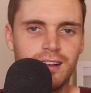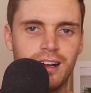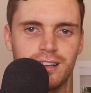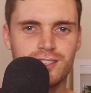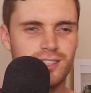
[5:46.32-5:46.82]

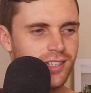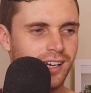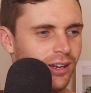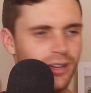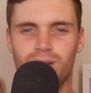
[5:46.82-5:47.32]
And she's
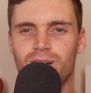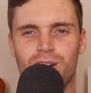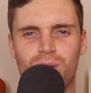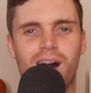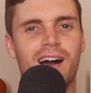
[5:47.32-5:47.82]
like,
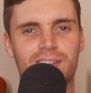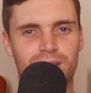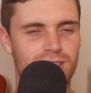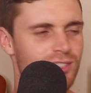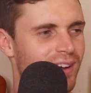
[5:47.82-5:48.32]
who are
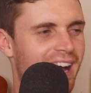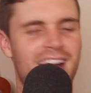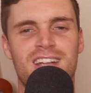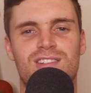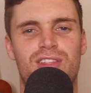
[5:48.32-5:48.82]
you? Did you
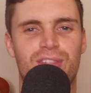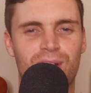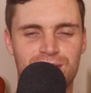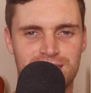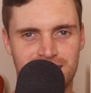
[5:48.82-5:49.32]
age
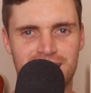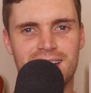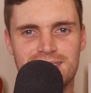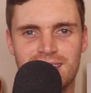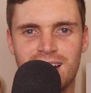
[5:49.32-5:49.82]
30
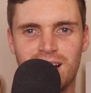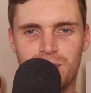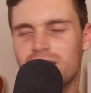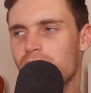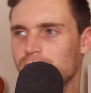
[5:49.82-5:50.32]
years?
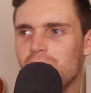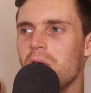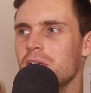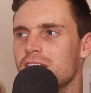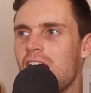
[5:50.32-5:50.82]
Being got
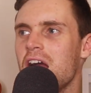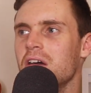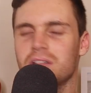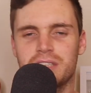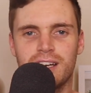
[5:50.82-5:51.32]
blowing a
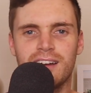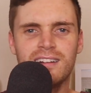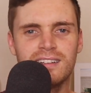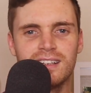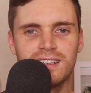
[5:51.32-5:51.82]
gale, you know?
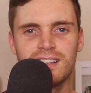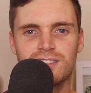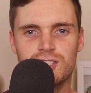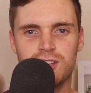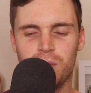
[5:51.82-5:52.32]

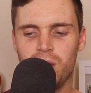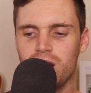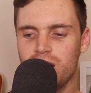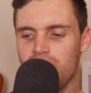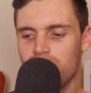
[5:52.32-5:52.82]
Just like,
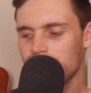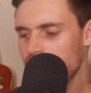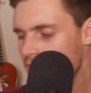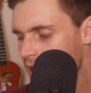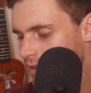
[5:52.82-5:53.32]
bloody hell, I'm
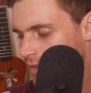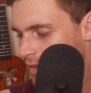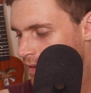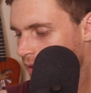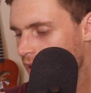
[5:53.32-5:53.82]
bloody
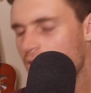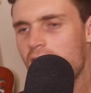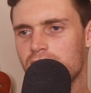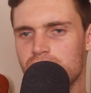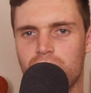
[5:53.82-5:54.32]

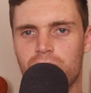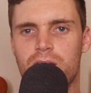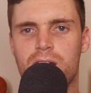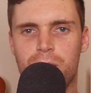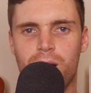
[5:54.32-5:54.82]
hungry like a
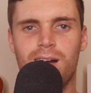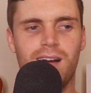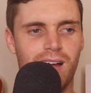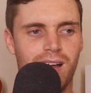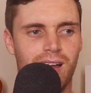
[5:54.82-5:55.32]
hippo.
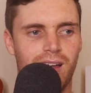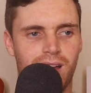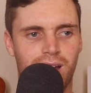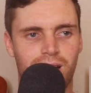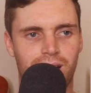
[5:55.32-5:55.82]

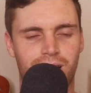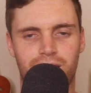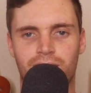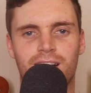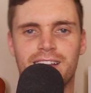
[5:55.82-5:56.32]

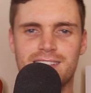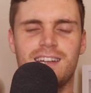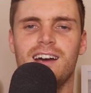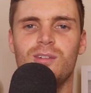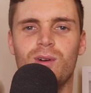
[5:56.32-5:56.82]
That's
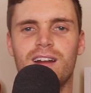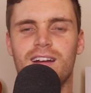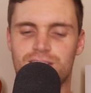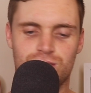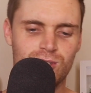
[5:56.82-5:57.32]
kind of what,
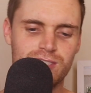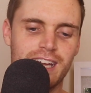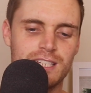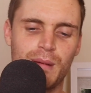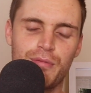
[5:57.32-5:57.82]
as soon as it
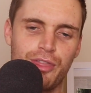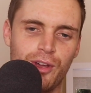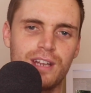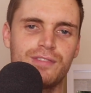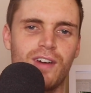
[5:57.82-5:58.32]
gets above
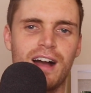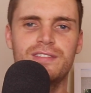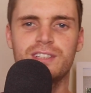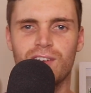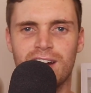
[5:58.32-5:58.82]
35
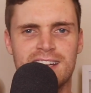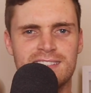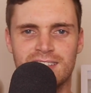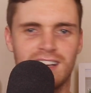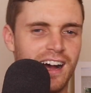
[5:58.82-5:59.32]

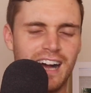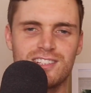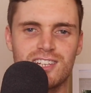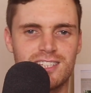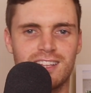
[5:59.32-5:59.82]
degrees, I
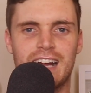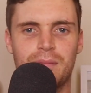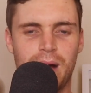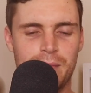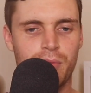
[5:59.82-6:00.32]
just
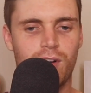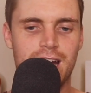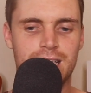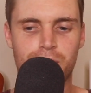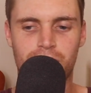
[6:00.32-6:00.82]
like, my
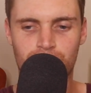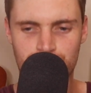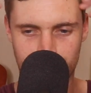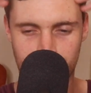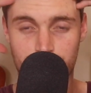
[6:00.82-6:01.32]
brain
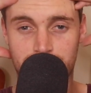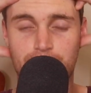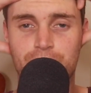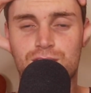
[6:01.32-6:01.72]
melts and I become a